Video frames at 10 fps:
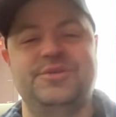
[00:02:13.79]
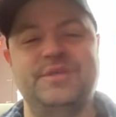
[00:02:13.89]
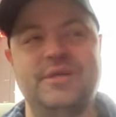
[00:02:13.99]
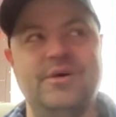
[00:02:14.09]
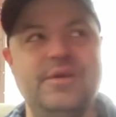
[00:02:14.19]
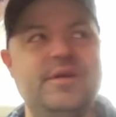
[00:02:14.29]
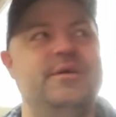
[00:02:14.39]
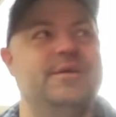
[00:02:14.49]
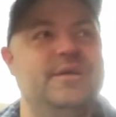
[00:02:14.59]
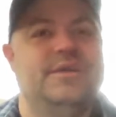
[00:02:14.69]
She's like, oh, yeah,
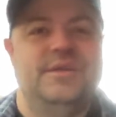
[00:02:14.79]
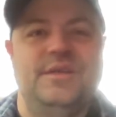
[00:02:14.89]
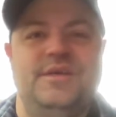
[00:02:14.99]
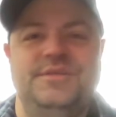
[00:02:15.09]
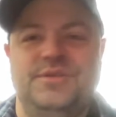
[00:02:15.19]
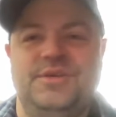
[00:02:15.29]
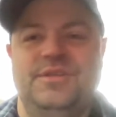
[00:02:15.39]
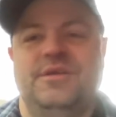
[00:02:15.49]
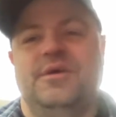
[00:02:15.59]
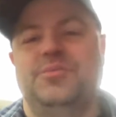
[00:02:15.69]
yeah, it's
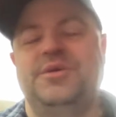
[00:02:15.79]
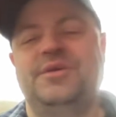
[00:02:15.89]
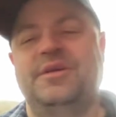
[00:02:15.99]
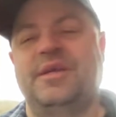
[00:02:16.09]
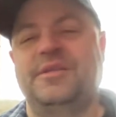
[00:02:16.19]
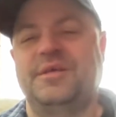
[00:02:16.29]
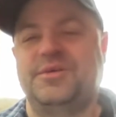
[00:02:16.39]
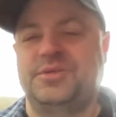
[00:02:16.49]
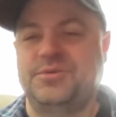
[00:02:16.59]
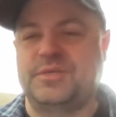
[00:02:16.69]
good. But you could kind of
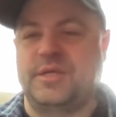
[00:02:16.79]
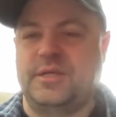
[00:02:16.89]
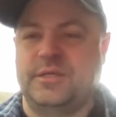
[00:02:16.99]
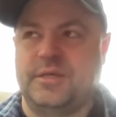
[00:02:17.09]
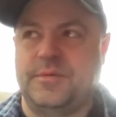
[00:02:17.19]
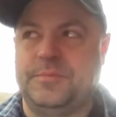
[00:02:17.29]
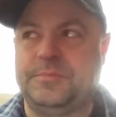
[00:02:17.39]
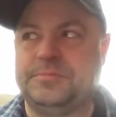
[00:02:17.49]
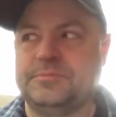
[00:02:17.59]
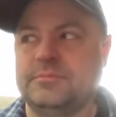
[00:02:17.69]
tell she was like, um,
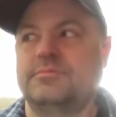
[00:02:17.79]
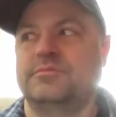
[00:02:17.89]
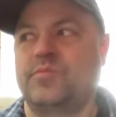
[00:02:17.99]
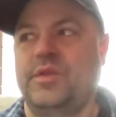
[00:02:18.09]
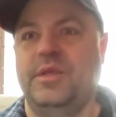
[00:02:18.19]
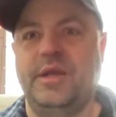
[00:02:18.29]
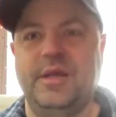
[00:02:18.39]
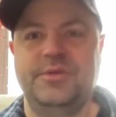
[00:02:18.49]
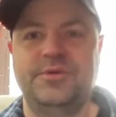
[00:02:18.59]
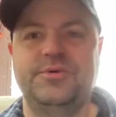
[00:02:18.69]

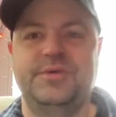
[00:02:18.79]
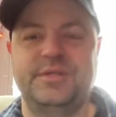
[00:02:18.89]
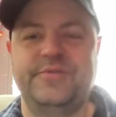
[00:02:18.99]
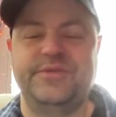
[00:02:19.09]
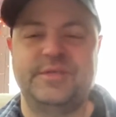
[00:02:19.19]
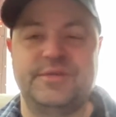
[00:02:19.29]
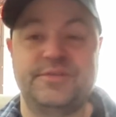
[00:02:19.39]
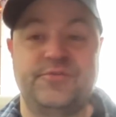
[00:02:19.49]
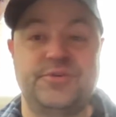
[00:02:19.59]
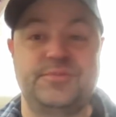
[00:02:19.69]
yeah, you know, you can definitely tell
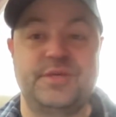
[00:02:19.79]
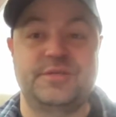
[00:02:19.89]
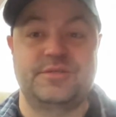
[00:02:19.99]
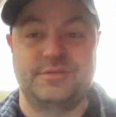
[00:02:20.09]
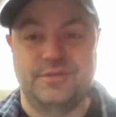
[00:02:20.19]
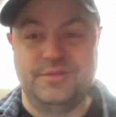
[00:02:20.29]
it's the first mix.